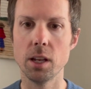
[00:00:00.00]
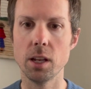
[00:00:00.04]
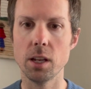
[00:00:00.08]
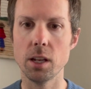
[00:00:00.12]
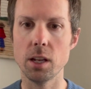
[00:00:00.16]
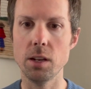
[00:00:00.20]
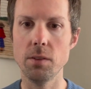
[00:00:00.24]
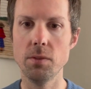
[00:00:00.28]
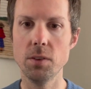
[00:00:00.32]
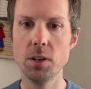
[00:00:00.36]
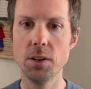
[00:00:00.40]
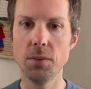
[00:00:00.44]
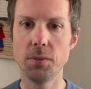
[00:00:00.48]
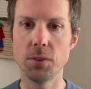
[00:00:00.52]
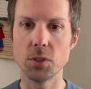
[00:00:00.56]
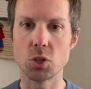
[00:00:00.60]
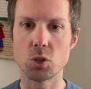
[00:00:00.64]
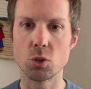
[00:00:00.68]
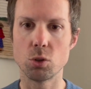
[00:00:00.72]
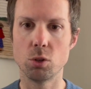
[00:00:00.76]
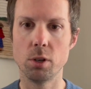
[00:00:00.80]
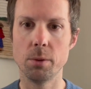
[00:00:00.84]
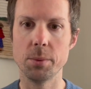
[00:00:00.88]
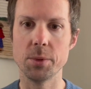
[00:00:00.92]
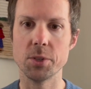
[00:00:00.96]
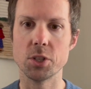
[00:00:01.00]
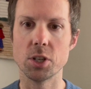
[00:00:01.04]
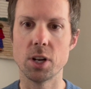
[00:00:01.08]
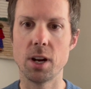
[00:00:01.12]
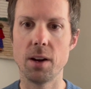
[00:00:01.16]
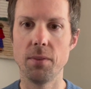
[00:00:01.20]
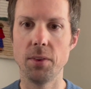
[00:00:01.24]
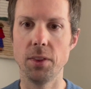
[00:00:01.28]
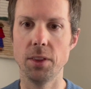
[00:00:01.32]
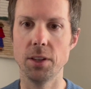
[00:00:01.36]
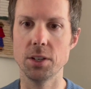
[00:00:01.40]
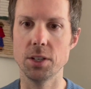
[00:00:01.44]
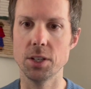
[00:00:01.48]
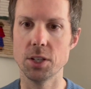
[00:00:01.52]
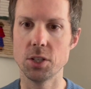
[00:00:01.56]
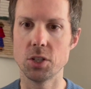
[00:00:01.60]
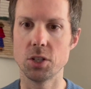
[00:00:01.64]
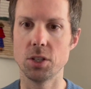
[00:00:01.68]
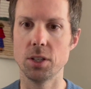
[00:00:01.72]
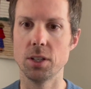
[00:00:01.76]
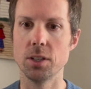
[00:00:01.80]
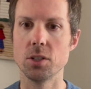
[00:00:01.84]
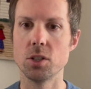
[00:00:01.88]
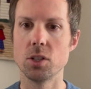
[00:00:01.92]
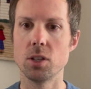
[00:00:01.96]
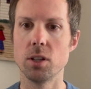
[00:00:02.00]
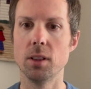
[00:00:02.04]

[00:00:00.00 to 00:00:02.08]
Even if a storm is off in the distance,